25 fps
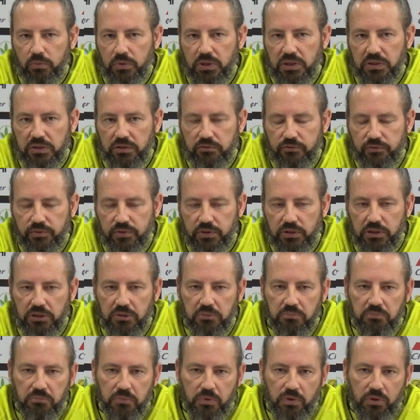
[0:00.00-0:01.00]
We are
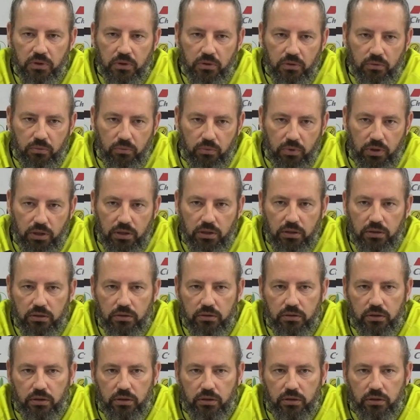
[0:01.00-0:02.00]
defending well,
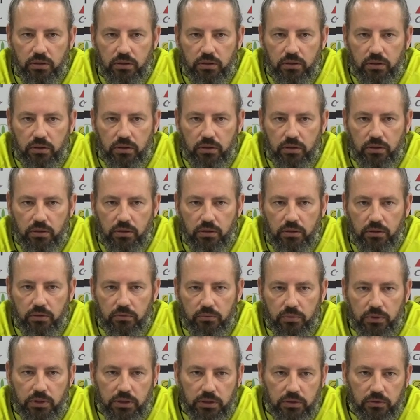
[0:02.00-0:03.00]

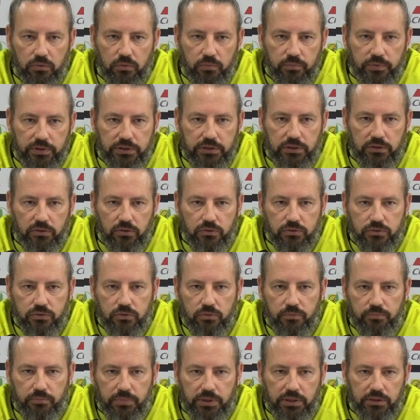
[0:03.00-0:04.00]
we can do better
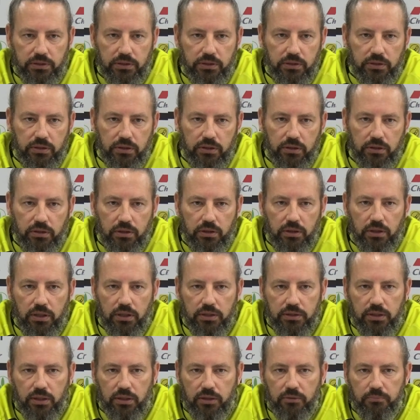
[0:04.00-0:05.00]
also, but in the
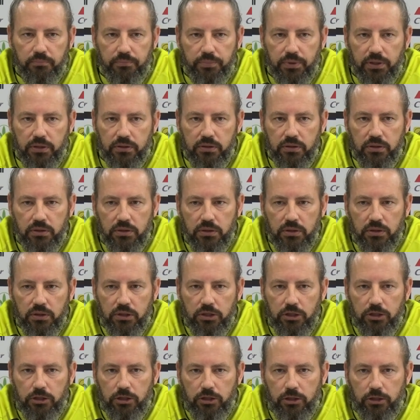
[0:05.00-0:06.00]
attacking part
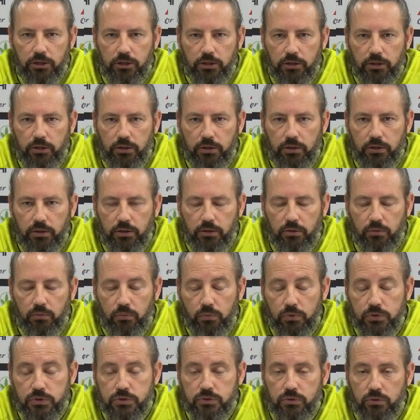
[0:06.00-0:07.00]

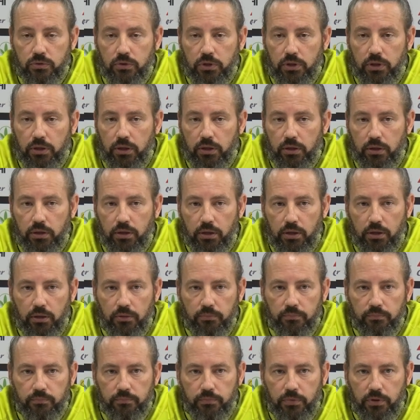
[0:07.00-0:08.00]
we saw
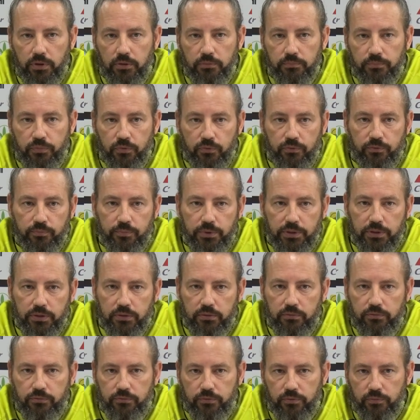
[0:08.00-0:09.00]
an
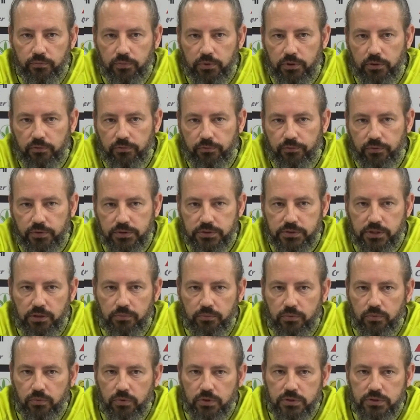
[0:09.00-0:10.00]
improvement from the first
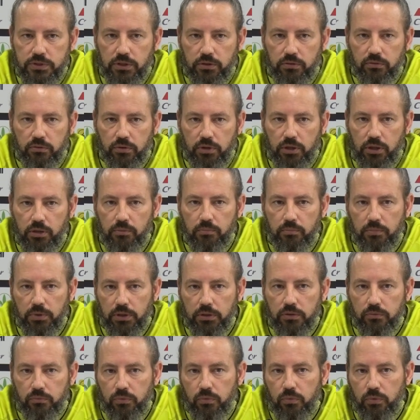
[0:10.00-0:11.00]
game to the second game,
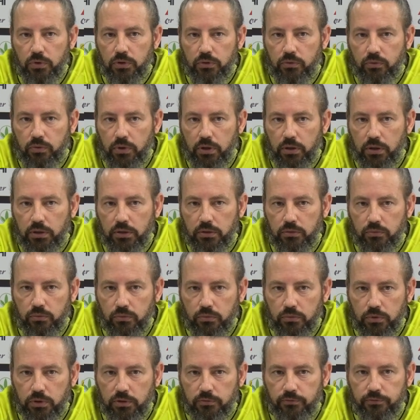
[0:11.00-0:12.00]
and we will try
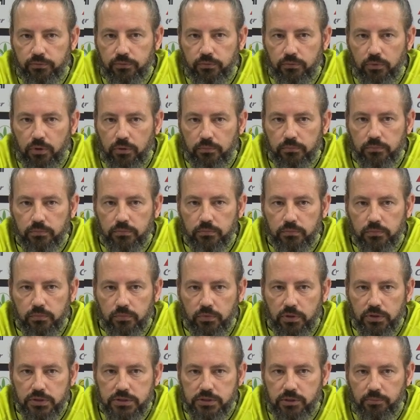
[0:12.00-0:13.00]
to give one
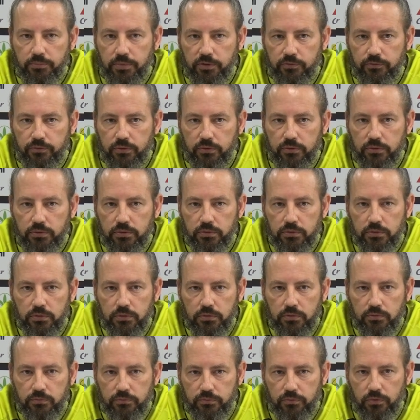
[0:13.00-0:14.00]
step before
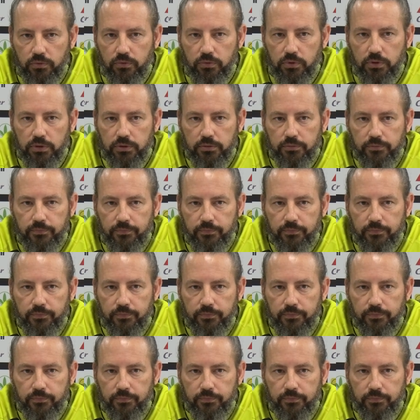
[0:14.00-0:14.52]
forward.